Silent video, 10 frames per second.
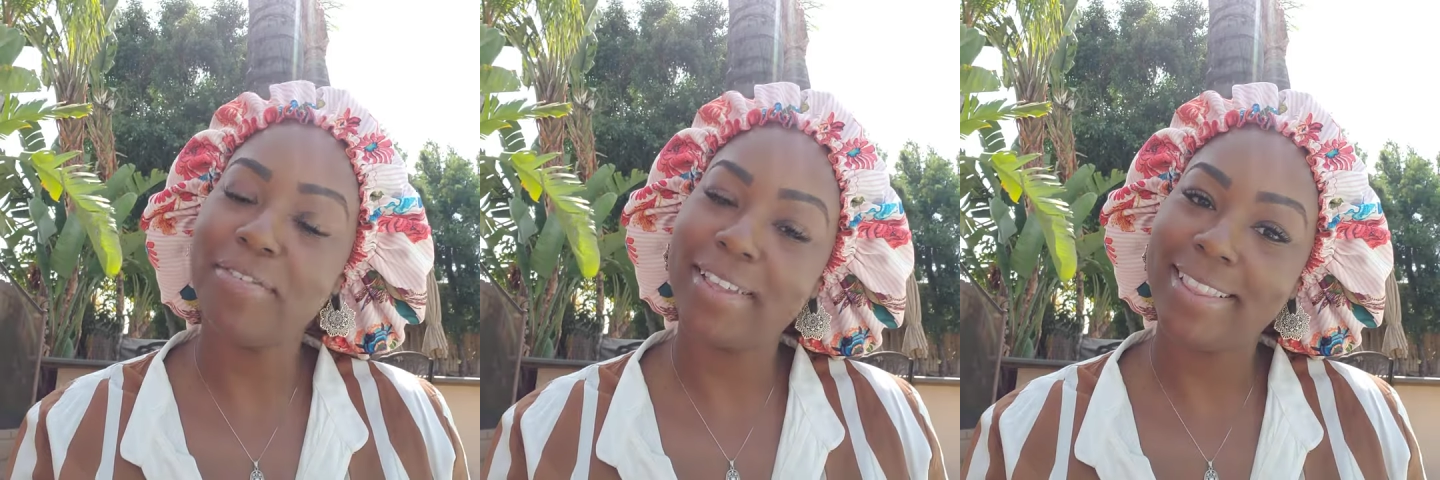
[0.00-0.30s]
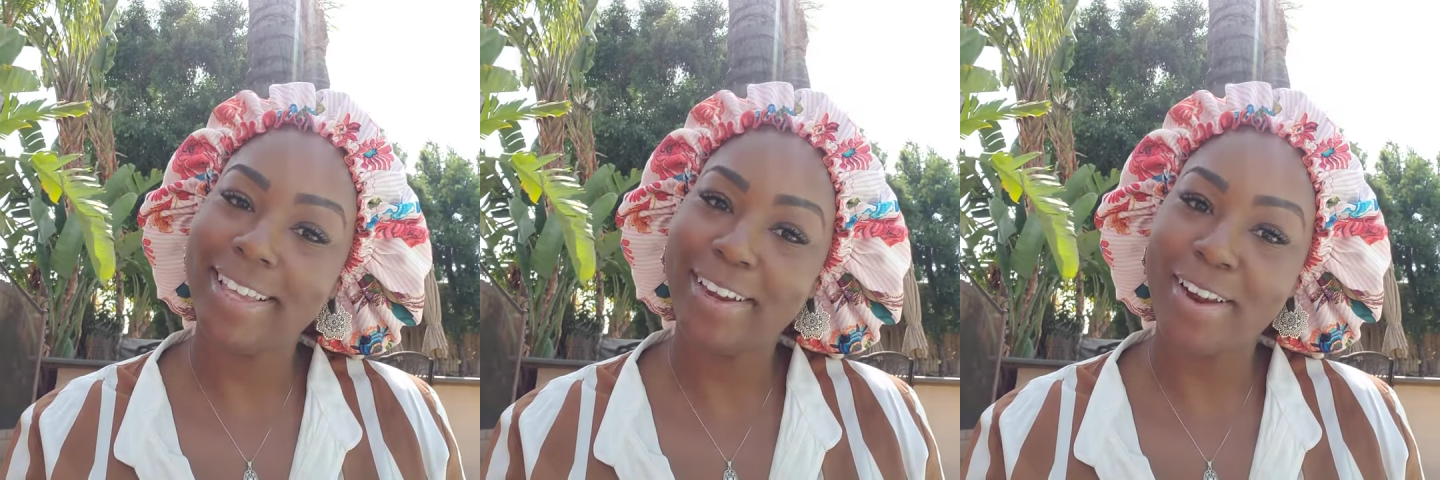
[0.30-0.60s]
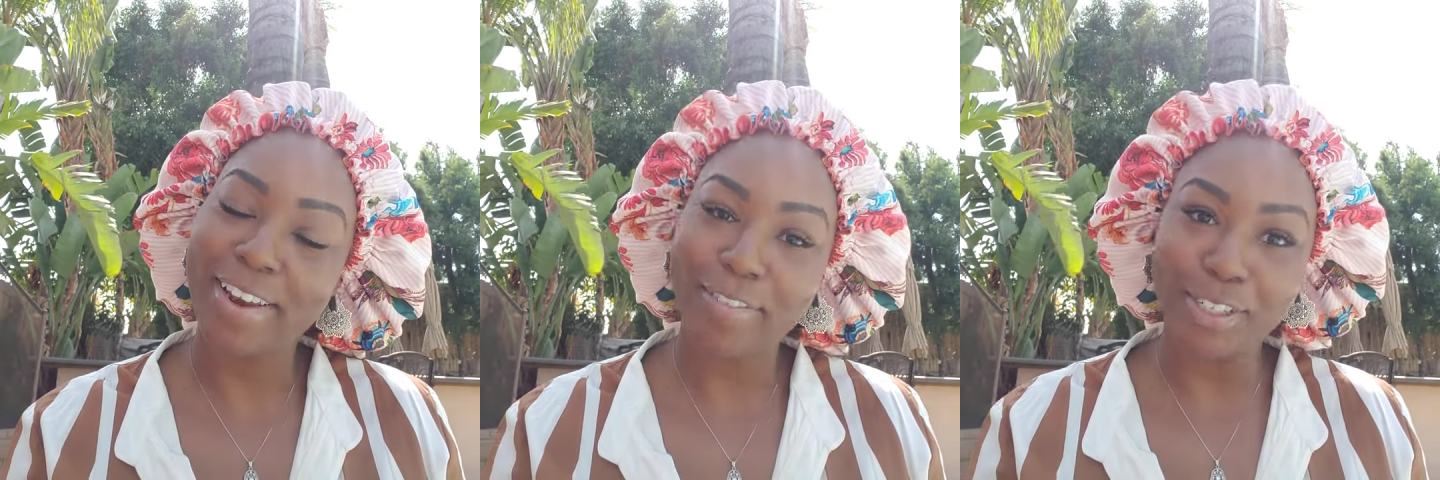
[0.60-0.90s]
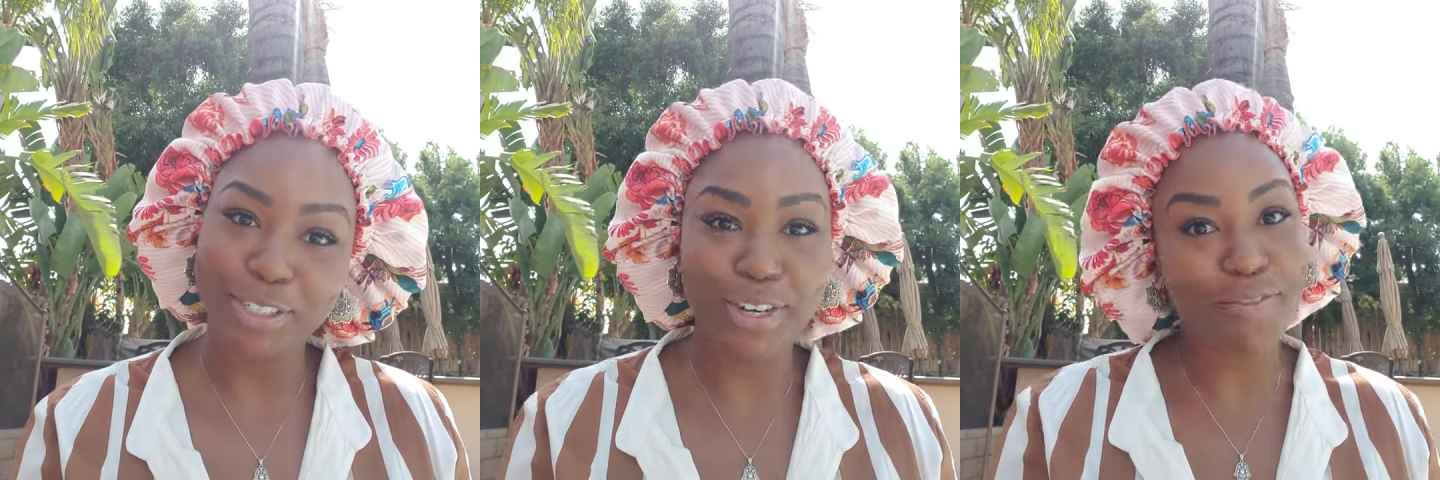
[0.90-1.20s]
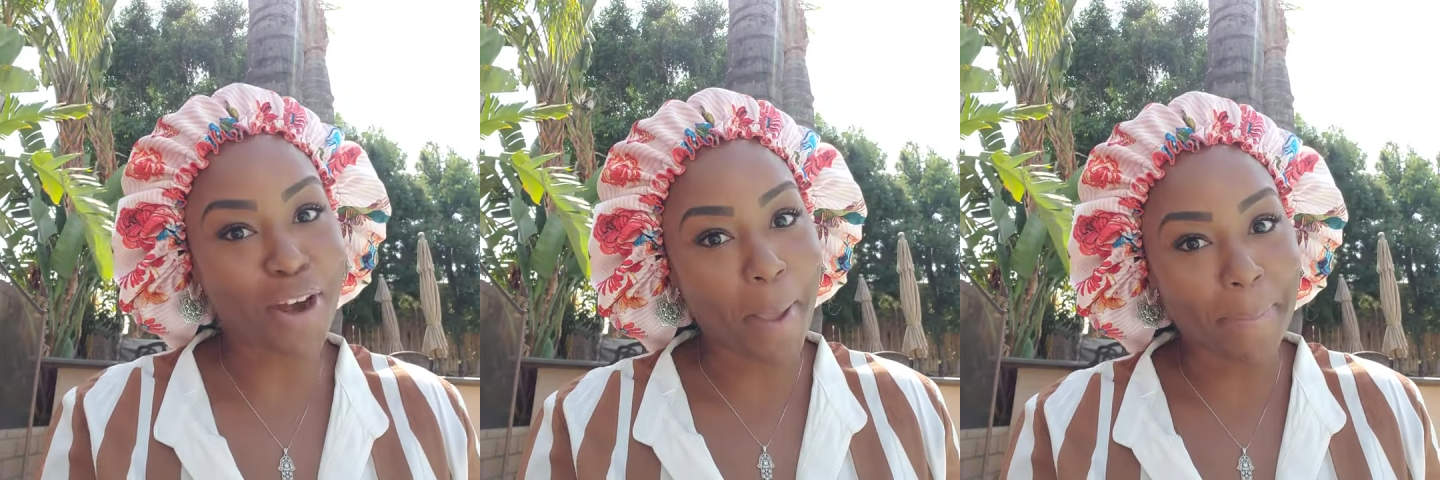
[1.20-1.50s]
5th year anniversary
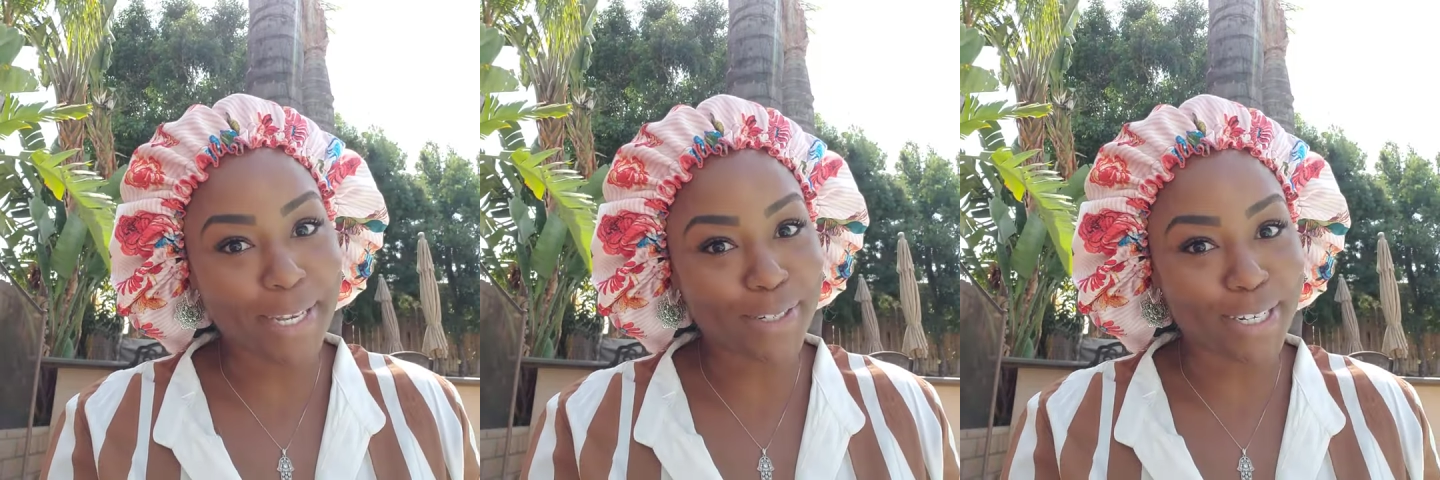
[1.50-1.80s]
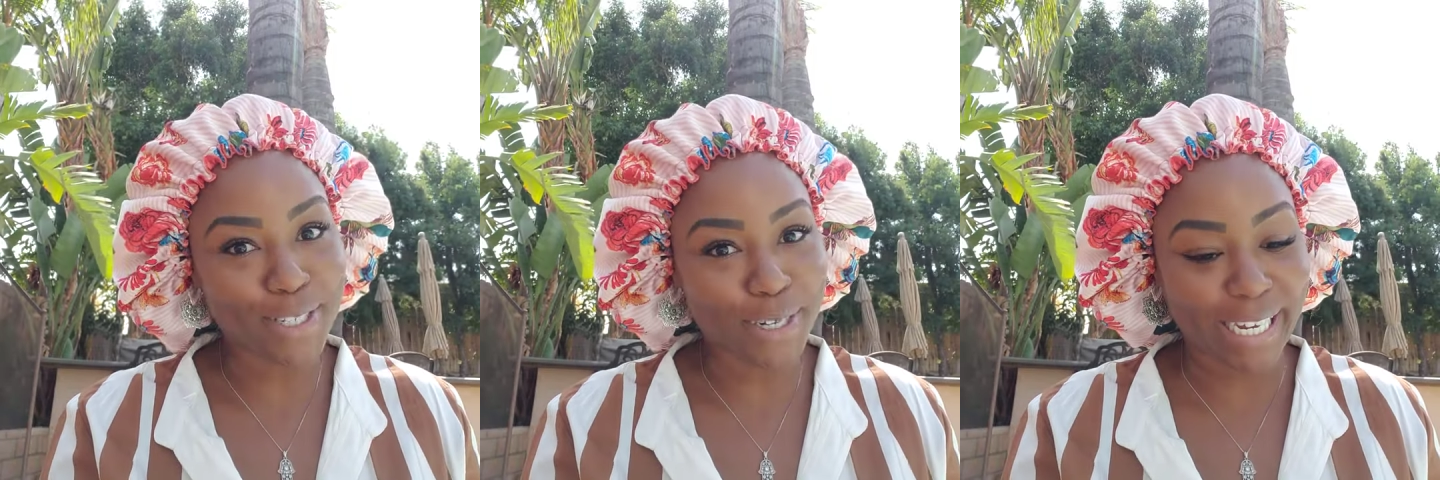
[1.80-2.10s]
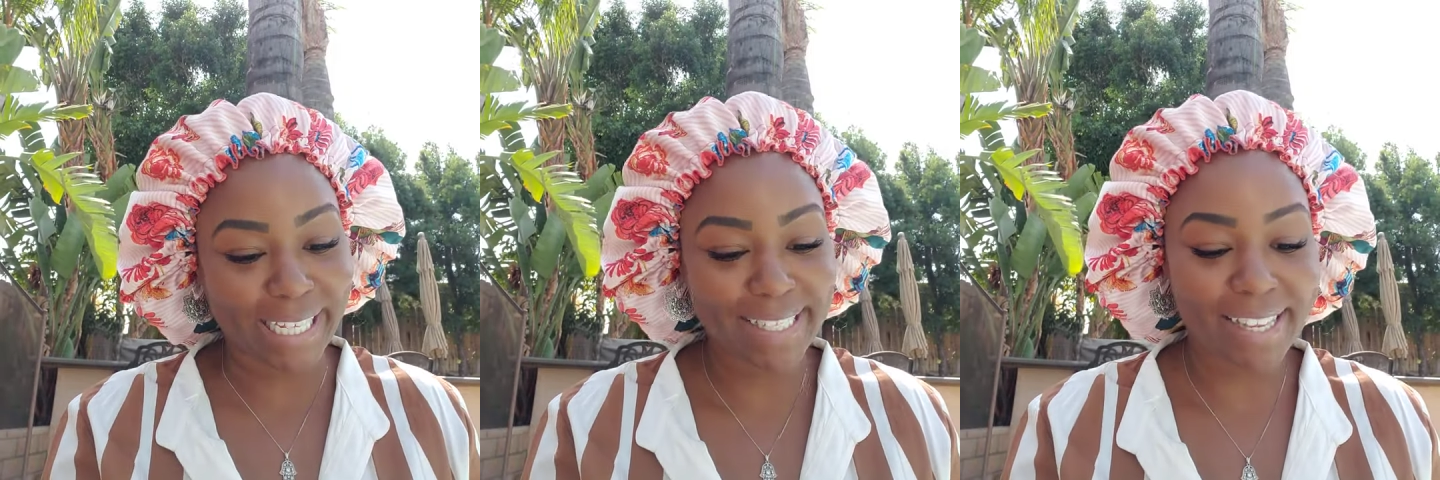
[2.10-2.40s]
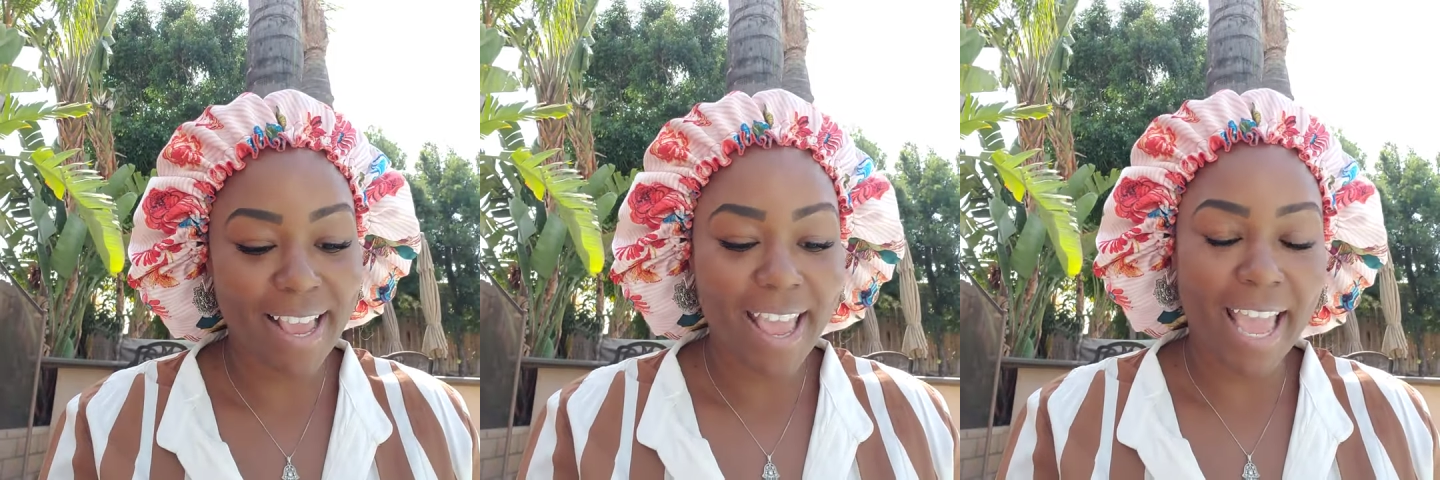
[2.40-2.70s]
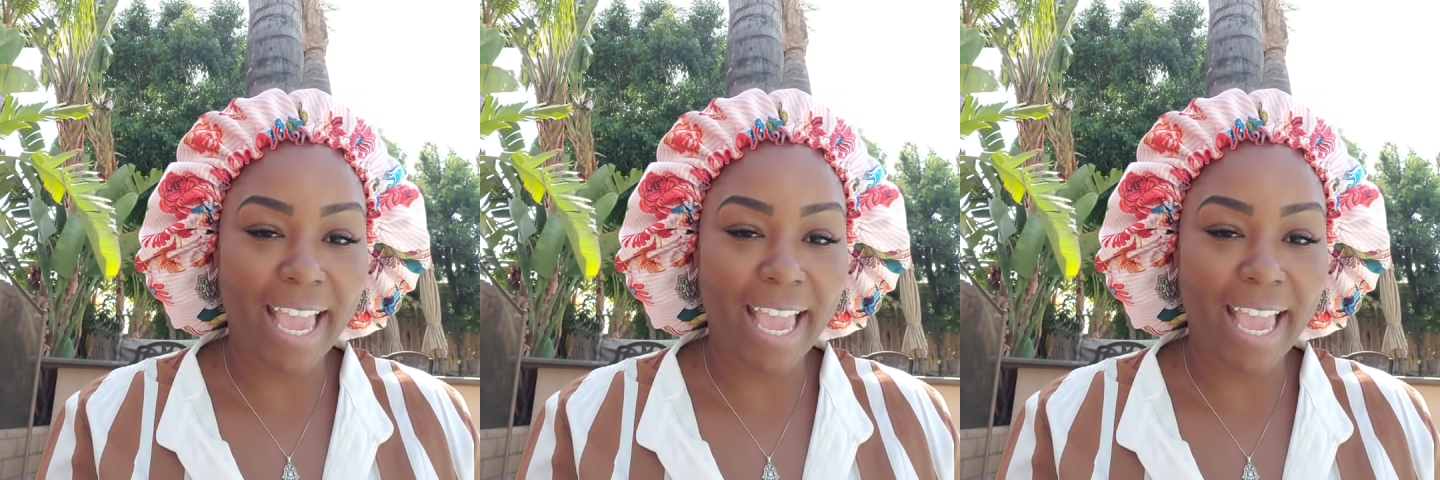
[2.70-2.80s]
for NPTressTreats,